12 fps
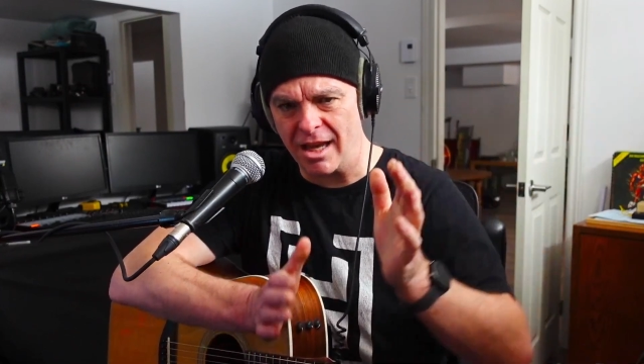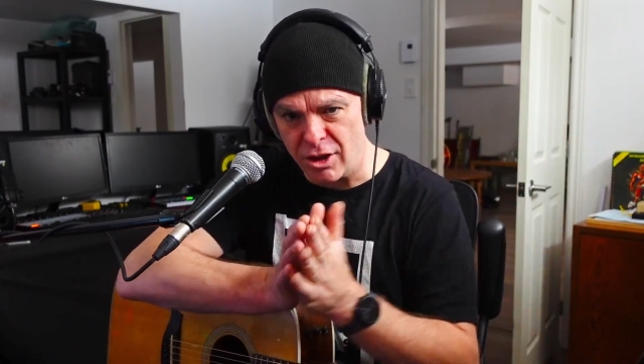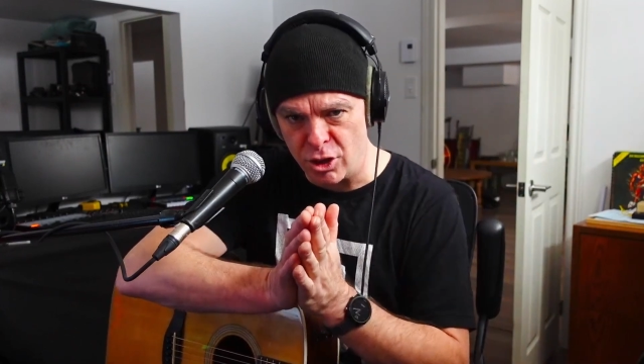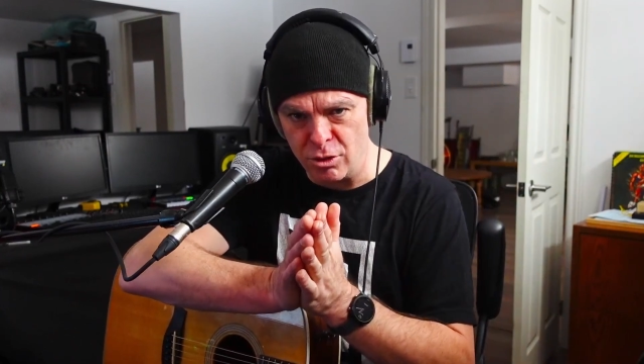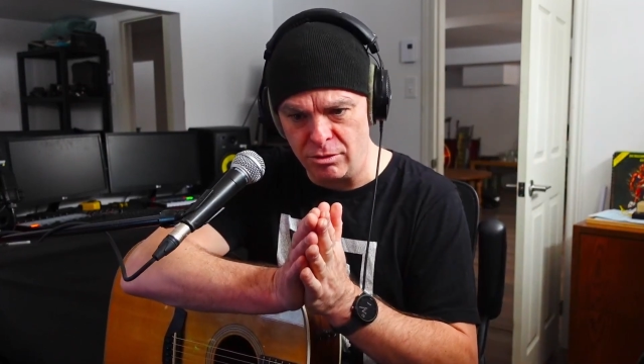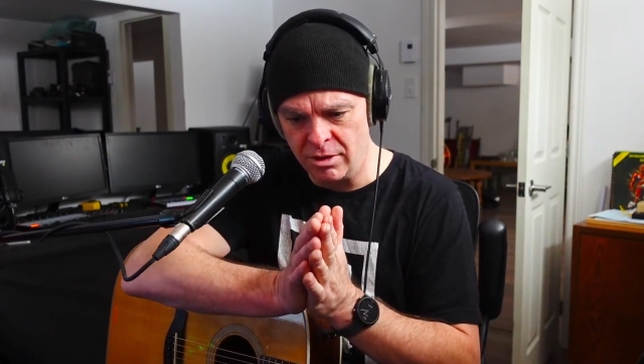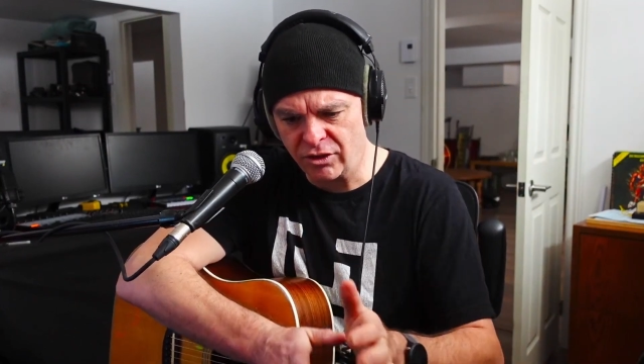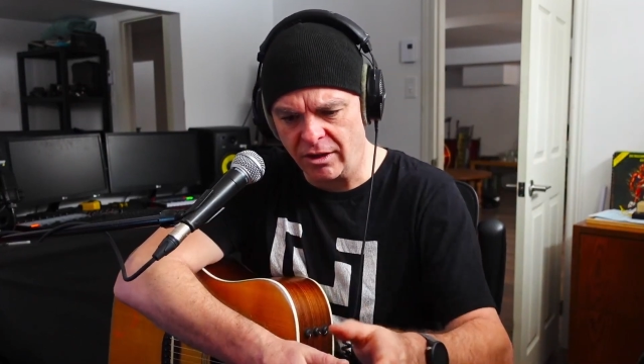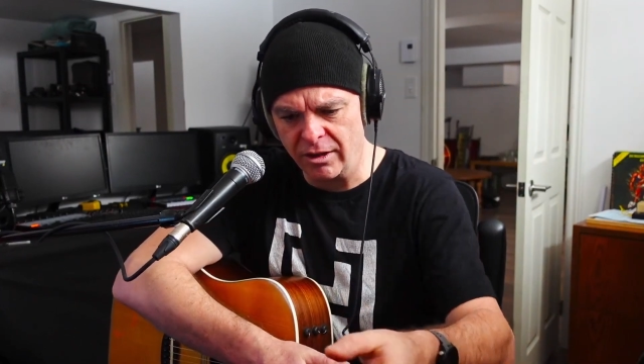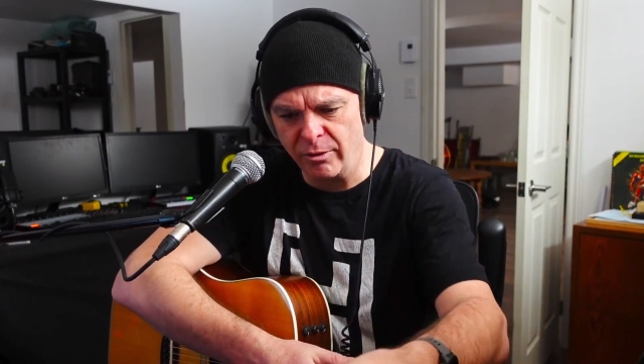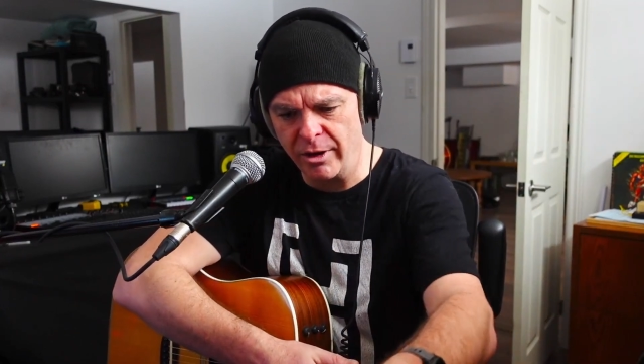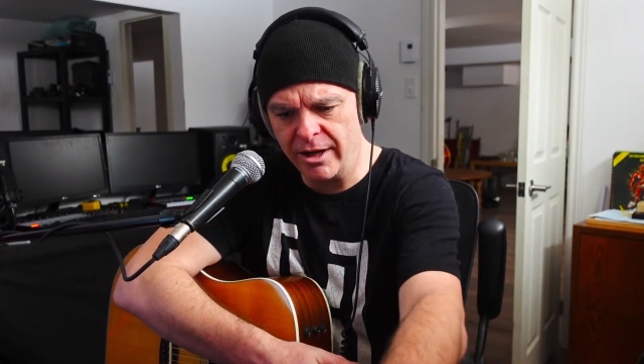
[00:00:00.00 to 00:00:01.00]
Thank you for
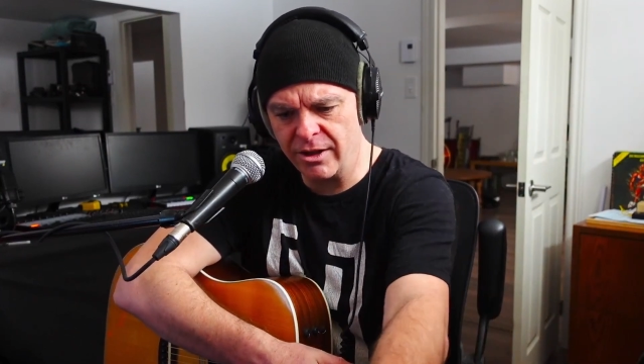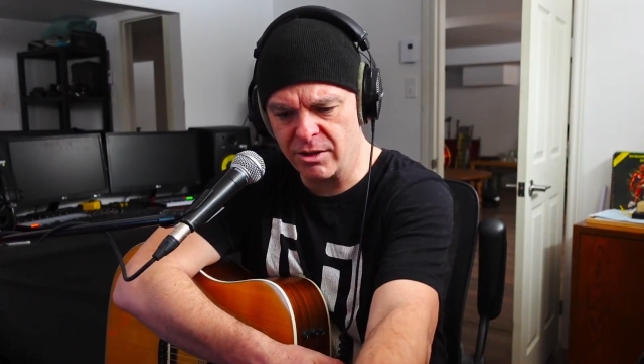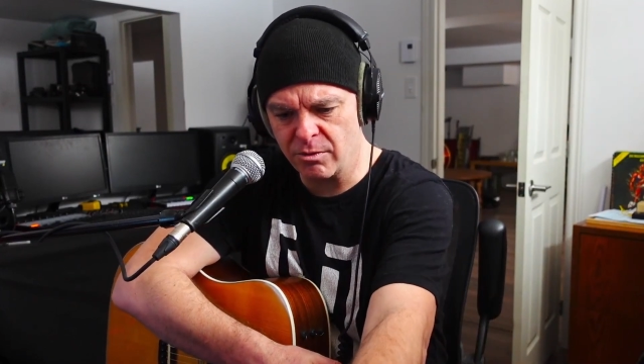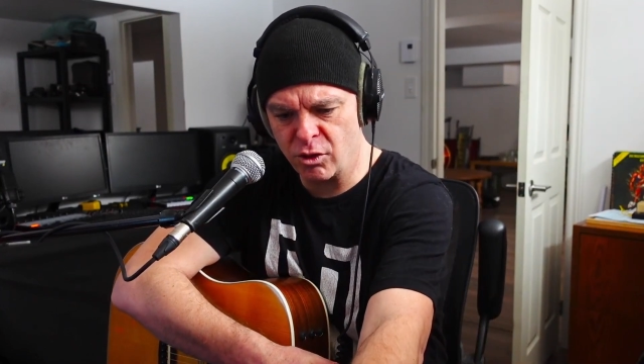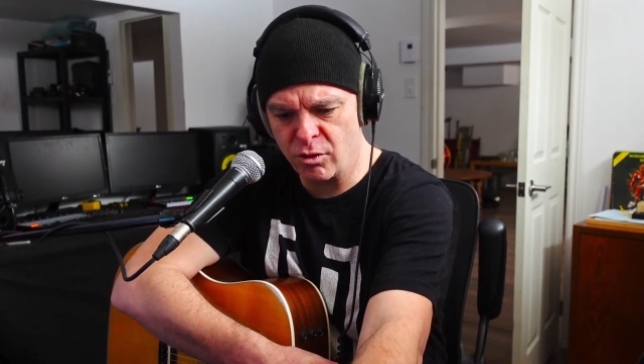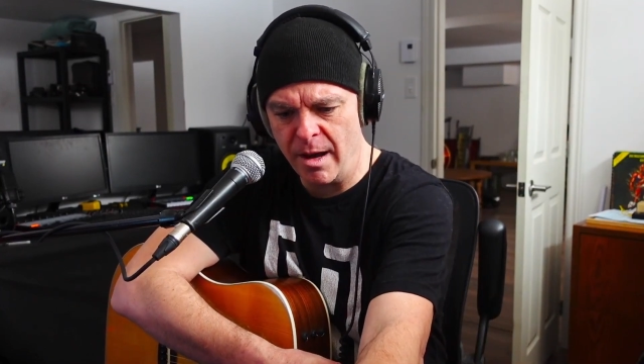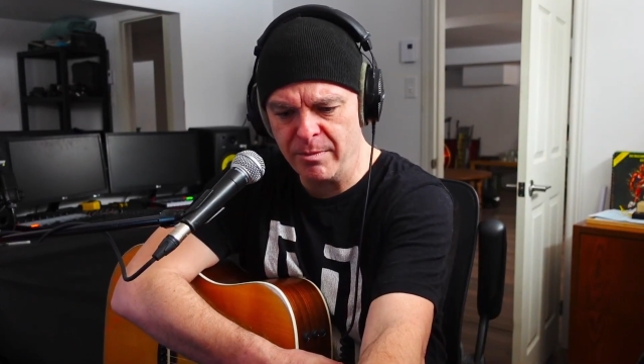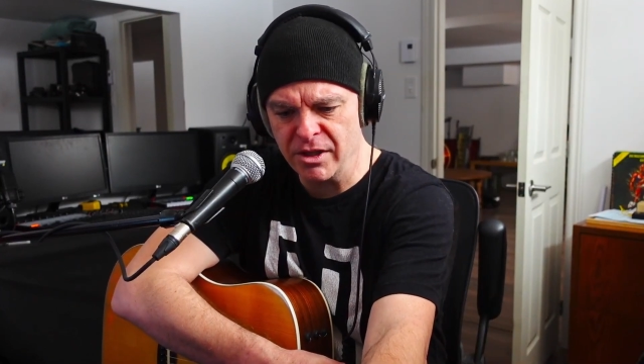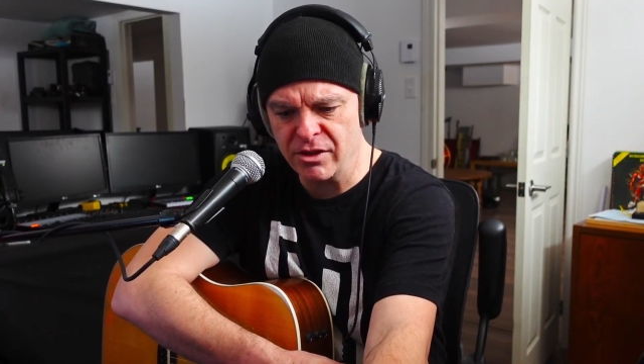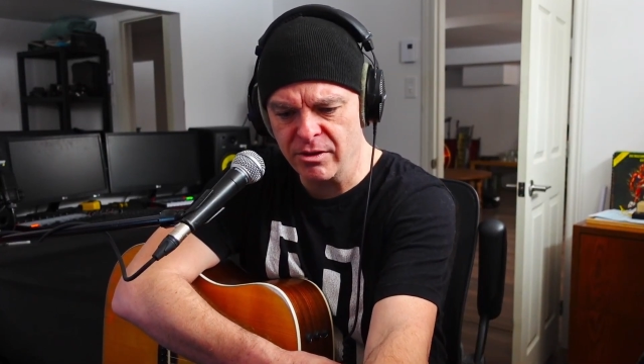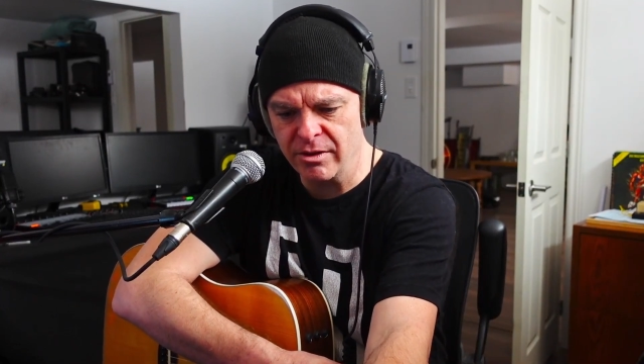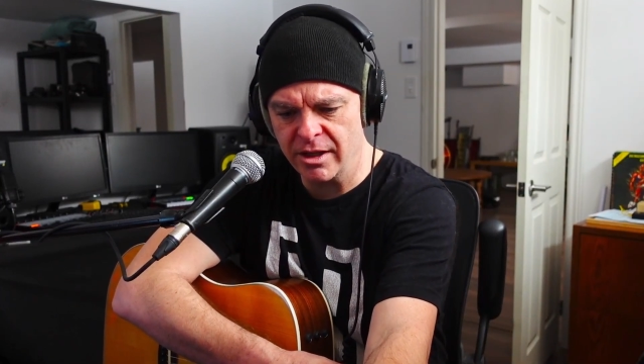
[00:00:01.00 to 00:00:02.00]
tolerating some
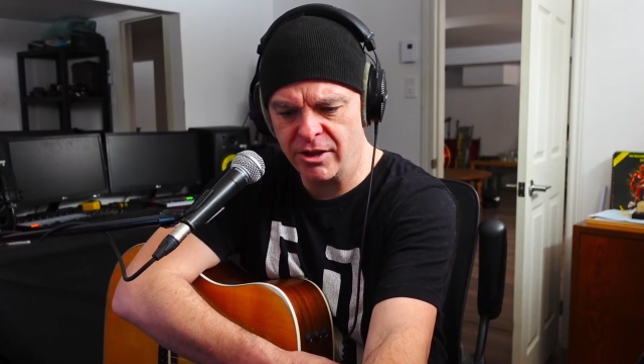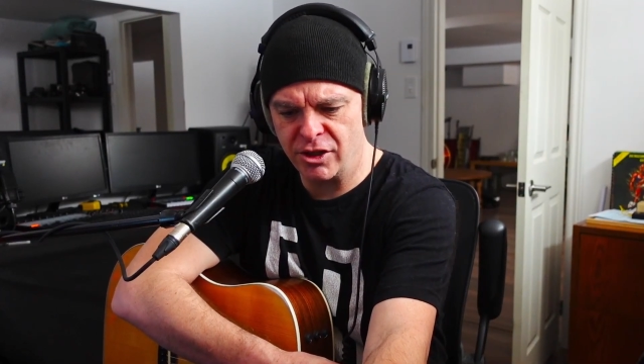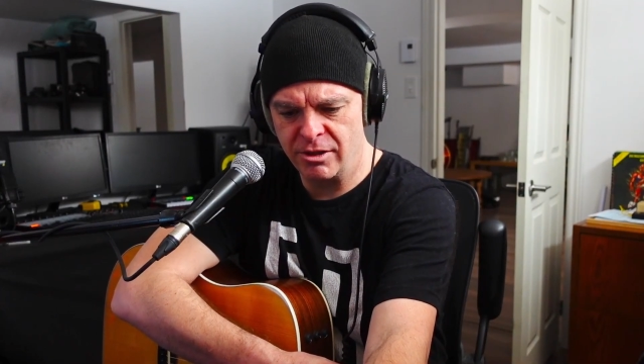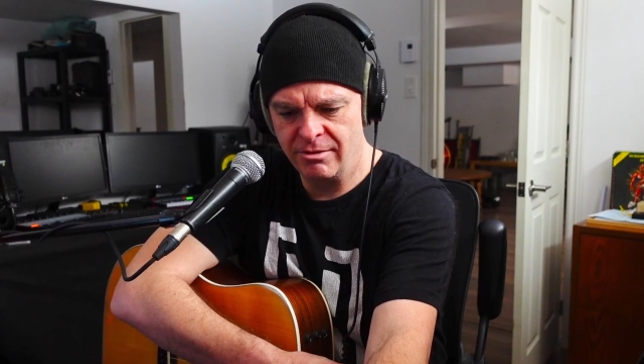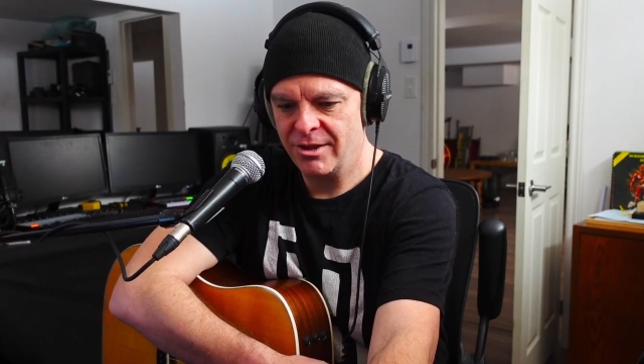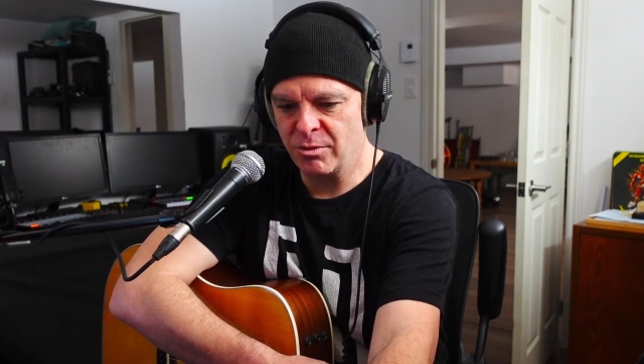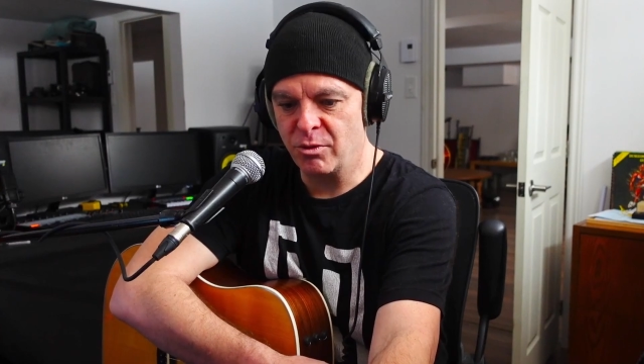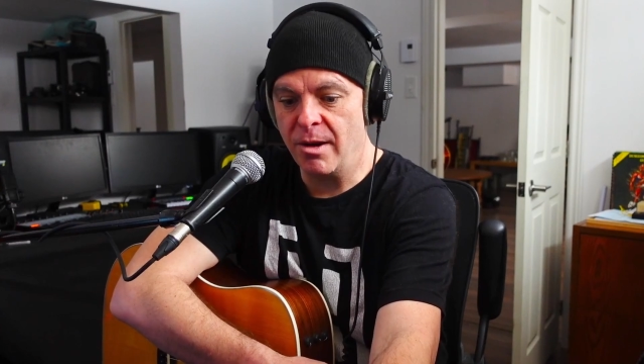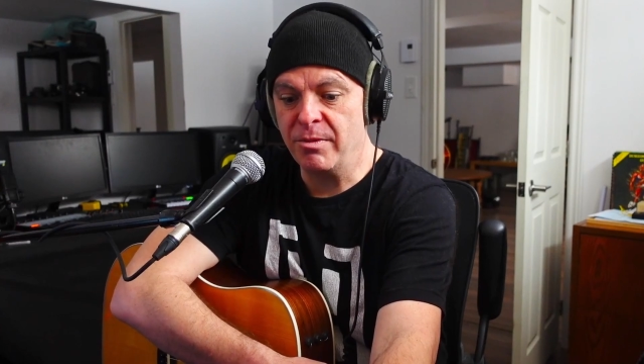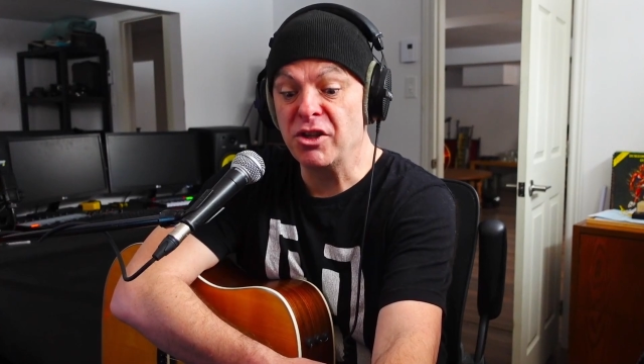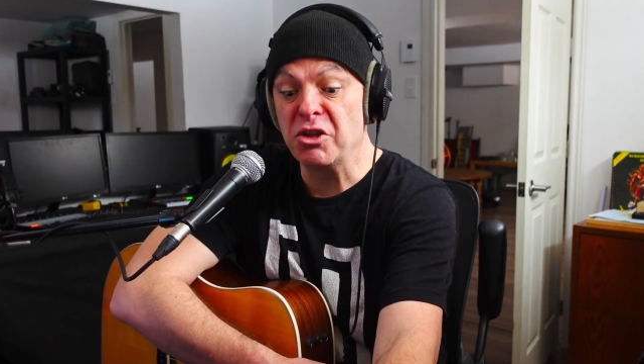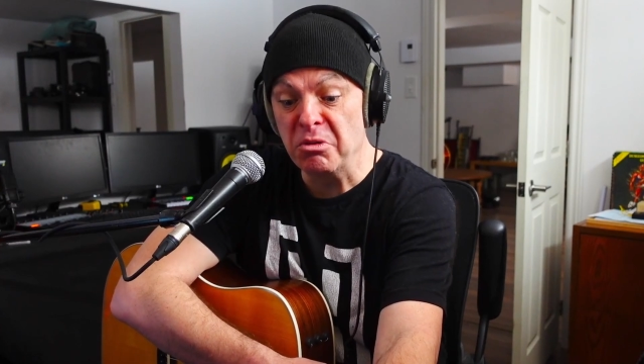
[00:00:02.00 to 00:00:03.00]
crappy tunage. Some
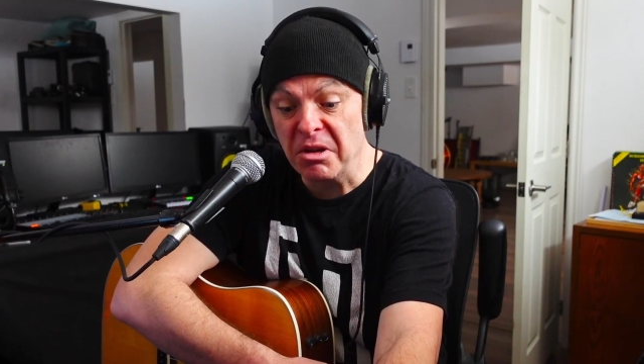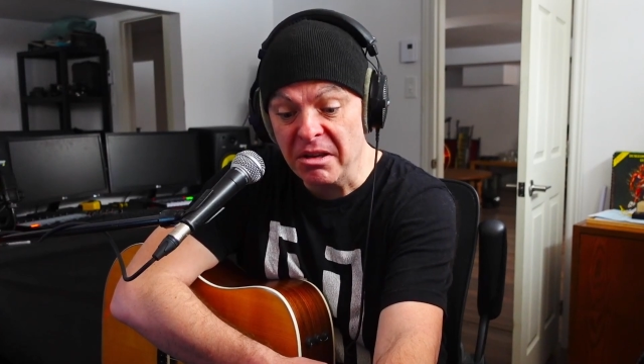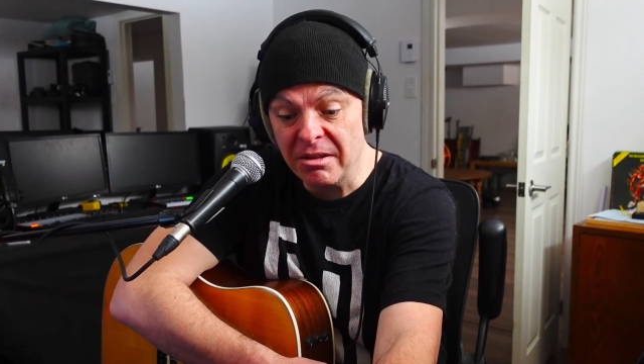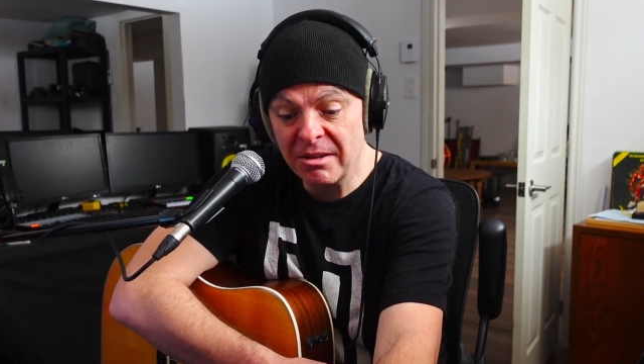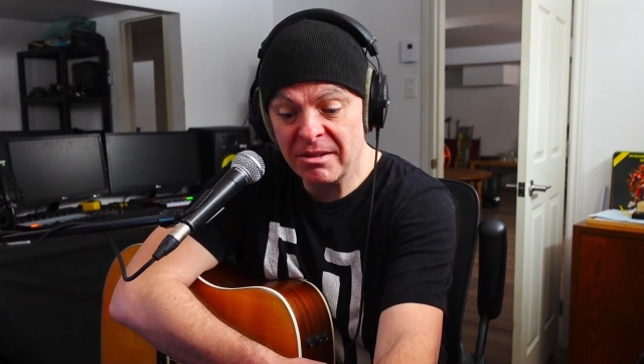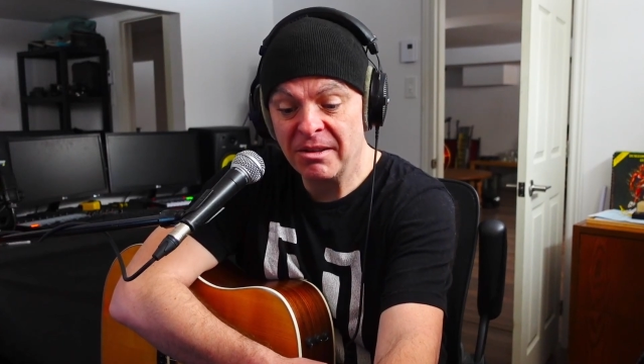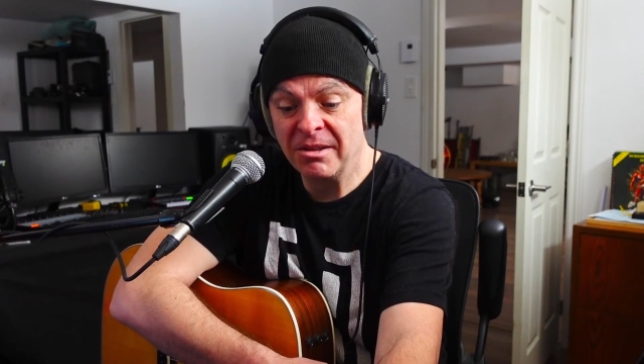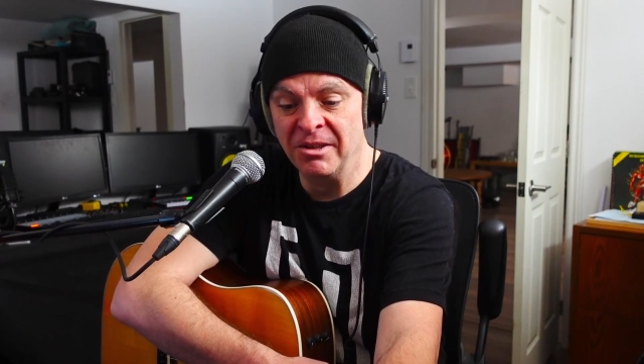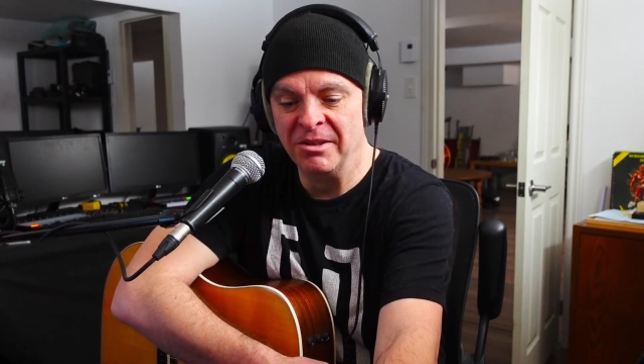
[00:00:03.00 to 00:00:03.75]
crappy tuning.